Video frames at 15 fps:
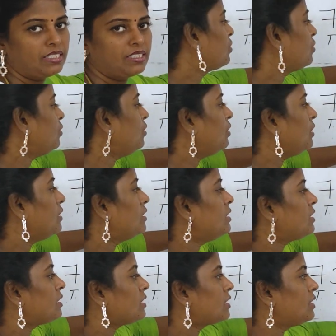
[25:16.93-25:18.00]
So
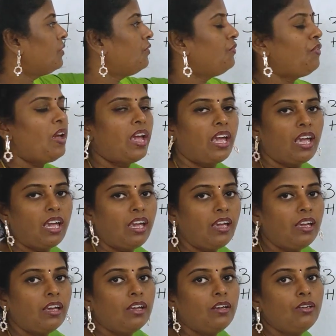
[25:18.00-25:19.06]
this is the way
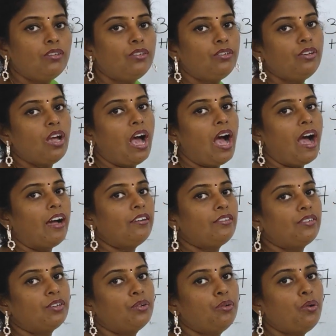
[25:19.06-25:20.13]
you have
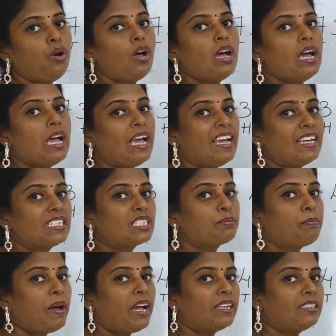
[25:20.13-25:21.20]
to
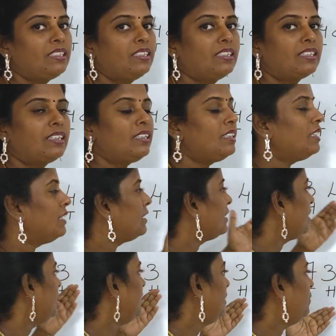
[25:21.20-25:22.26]
expand the
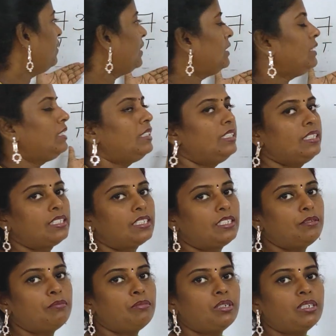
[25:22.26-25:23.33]
given
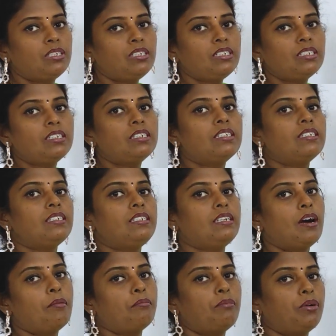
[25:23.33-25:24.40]
decimal
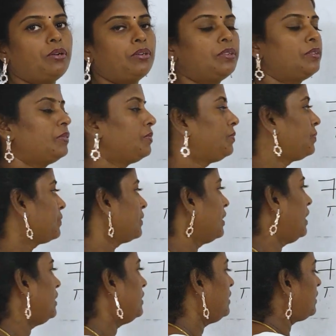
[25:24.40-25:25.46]
number,
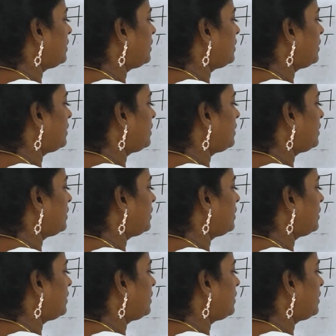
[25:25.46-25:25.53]
and this